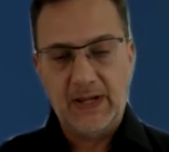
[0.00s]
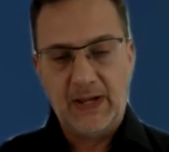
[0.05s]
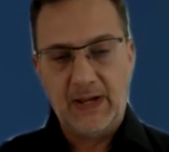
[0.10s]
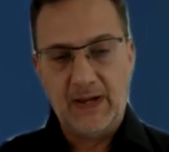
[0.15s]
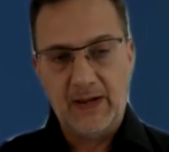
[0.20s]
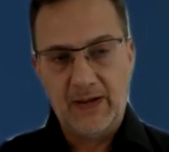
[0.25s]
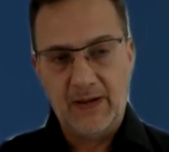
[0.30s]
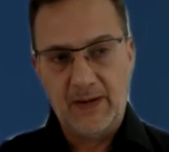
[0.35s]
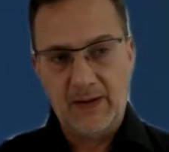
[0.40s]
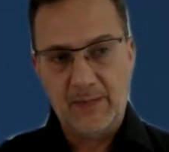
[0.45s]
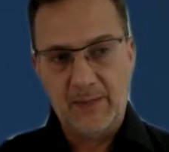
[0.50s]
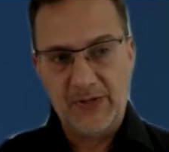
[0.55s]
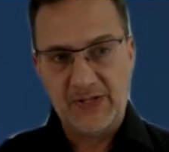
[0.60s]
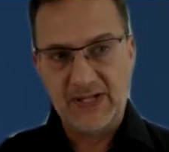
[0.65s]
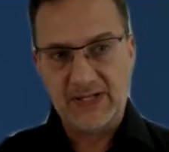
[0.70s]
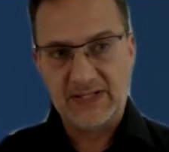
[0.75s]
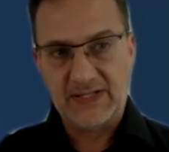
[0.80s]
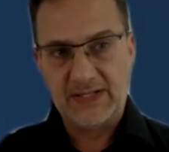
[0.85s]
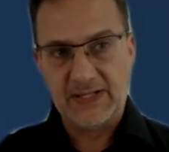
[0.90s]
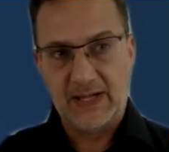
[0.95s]

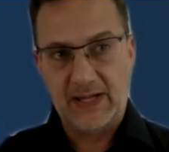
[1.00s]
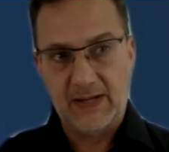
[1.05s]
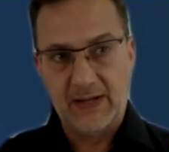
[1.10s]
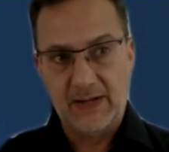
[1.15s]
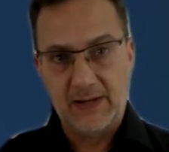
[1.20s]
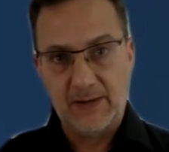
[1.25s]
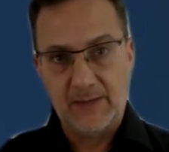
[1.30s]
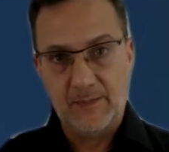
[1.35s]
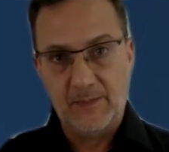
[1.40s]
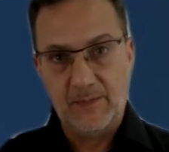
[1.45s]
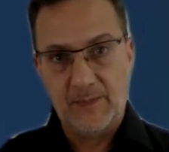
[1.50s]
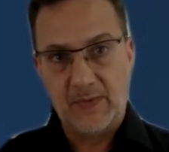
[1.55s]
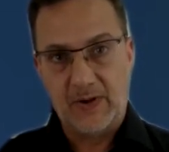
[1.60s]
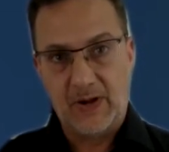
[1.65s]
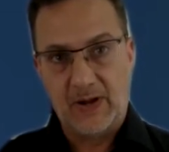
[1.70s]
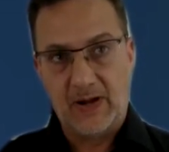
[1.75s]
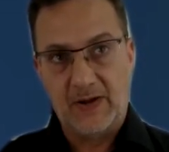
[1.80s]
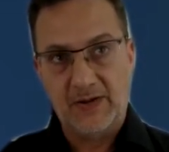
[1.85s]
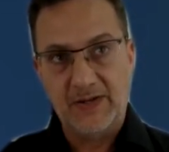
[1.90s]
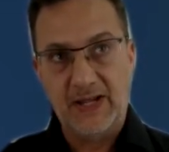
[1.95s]
But
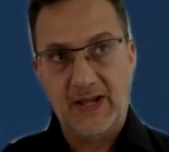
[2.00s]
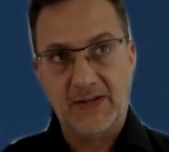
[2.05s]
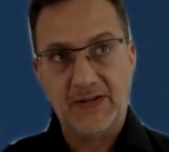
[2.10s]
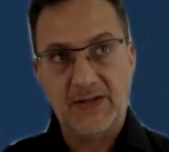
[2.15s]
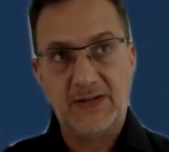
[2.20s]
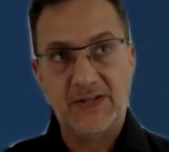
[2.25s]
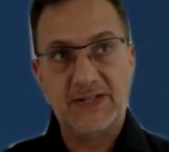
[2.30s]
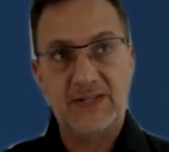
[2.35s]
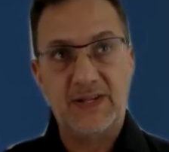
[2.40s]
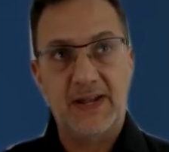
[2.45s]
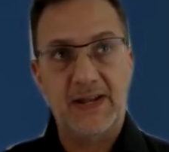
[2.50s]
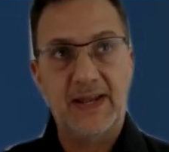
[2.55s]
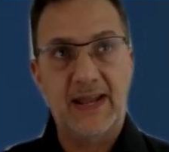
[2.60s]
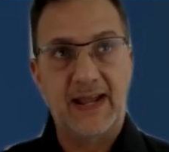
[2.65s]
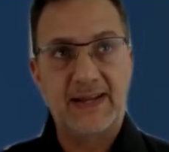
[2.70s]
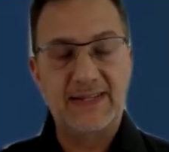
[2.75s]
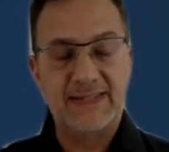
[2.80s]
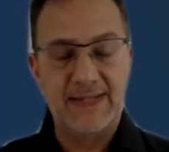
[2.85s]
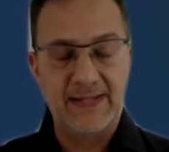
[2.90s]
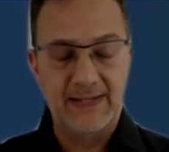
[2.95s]
on the others, the
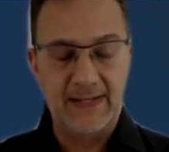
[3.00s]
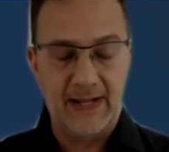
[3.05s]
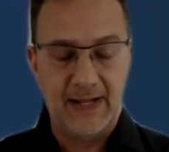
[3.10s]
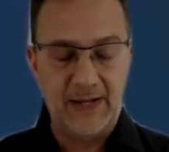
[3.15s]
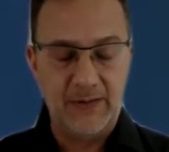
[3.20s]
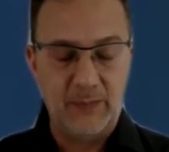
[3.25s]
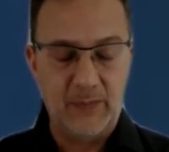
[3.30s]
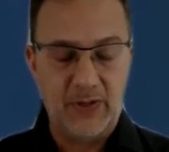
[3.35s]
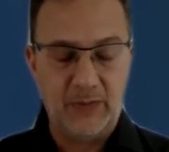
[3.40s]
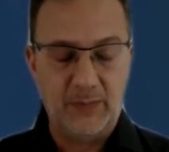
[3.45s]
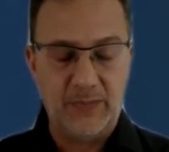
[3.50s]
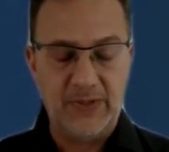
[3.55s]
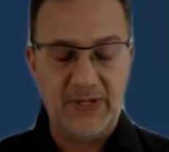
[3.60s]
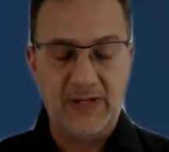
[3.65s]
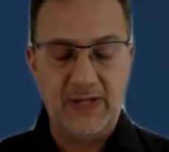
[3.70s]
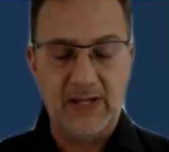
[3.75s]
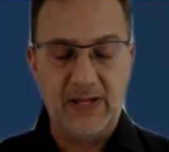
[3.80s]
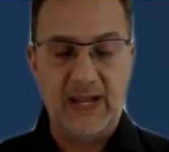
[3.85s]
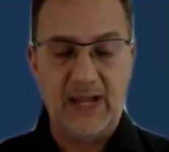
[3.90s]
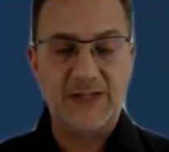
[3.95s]
next in line will
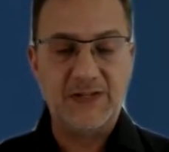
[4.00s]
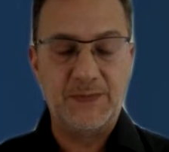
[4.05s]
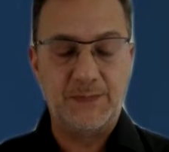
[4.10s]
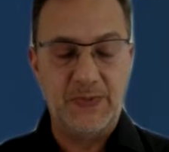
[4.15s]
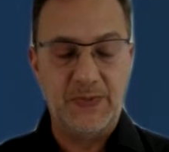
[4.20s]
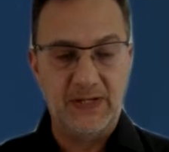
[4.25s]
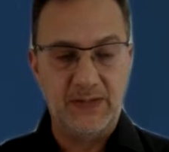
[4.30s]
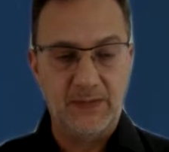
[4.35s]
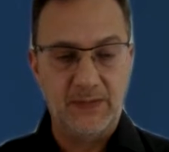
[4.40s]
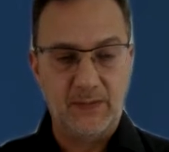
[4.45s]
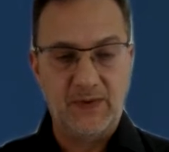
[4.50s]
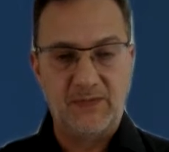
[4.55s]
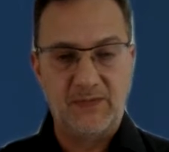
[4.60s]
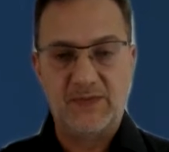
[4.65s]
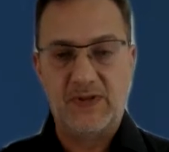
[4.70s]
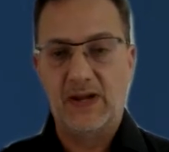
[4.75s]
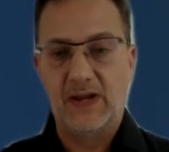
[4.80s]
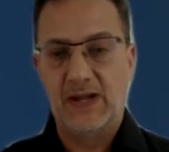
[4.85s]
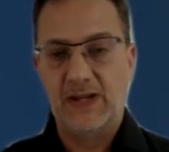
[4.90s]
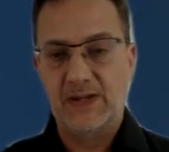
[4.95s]
be HP with
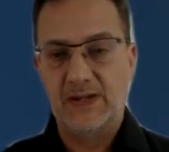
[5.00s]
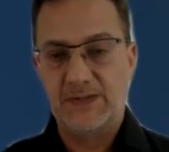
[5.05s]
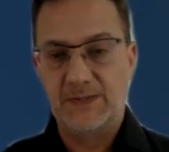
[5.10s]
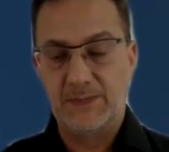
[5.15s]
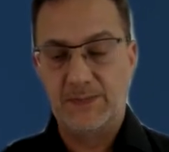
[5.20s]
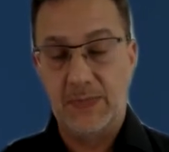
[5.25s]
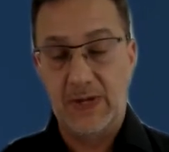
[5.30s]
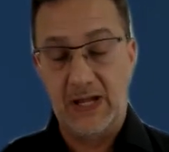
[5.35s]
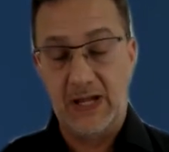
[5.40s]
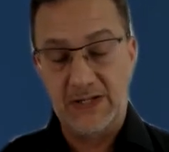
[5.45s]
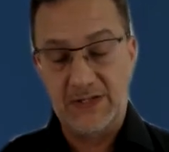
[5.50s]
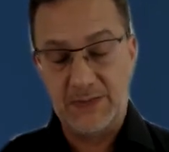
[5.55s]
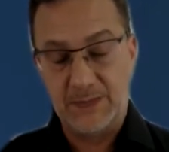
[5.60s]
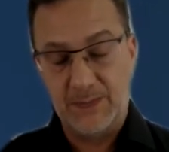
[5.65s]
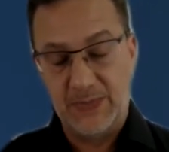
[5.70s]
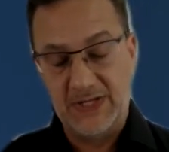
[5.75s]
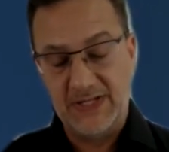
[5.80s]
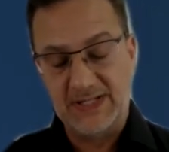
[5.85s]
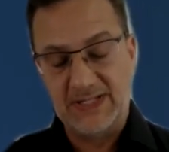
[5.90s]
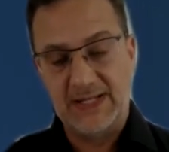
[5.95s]
the
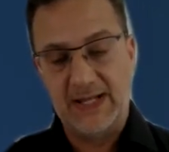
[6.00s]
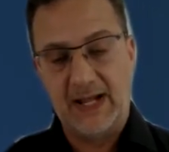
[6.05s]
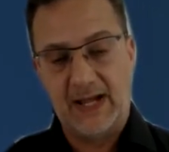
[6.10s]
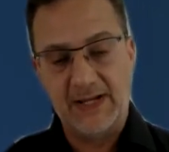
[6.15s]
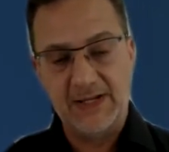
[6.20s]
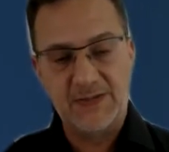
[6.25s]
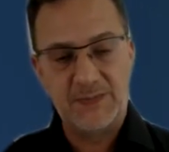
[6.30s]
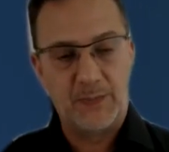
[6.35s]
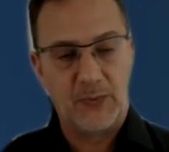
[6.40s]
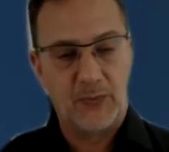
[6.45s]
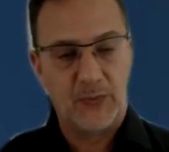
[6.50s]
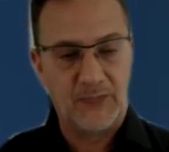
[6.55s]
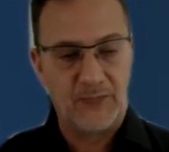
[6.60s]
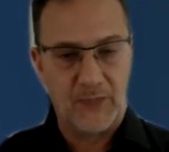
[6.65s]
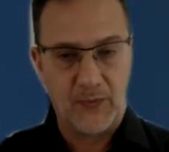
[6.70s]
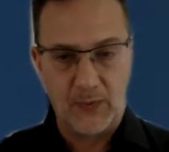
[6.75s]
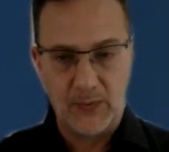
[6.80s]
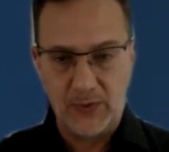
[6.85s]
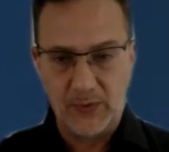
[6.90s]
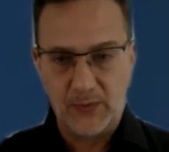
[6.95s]
HP Slice
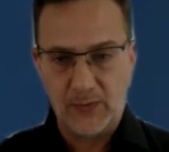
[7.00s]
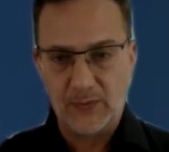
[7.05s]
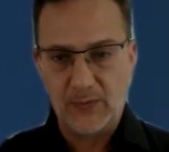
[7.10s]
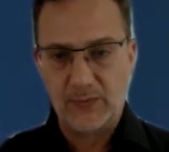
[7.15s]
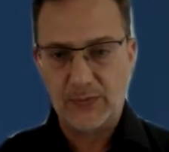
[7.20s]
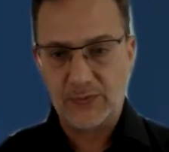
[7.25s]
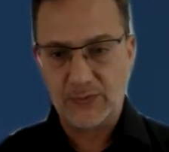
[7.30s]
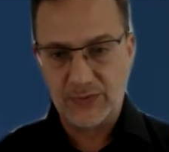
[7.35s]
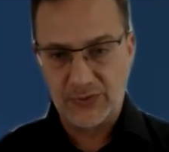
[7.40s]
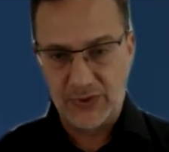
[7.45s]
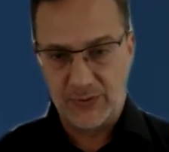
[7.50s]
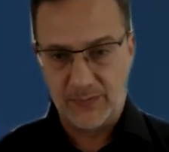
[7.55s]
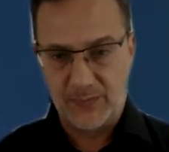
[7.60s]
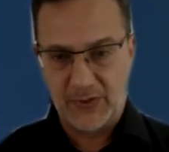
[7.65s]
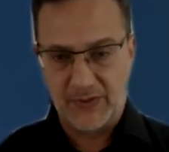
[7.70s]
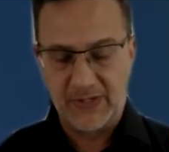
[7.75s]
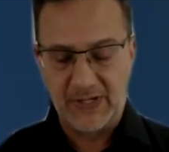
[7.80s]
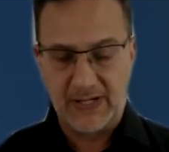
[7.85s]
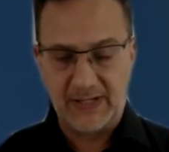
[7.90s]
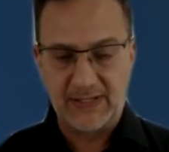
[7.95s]
portfolio to jump
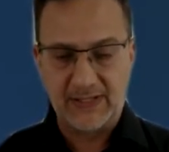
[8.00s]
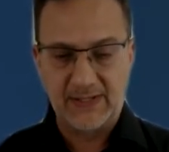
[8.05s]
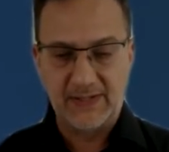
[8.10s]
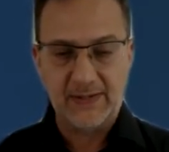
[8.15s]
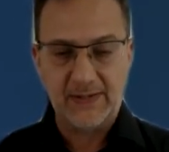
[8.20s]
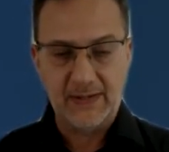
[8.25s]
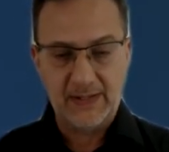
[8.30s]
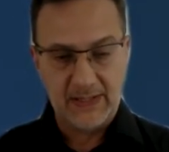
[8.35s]
on that.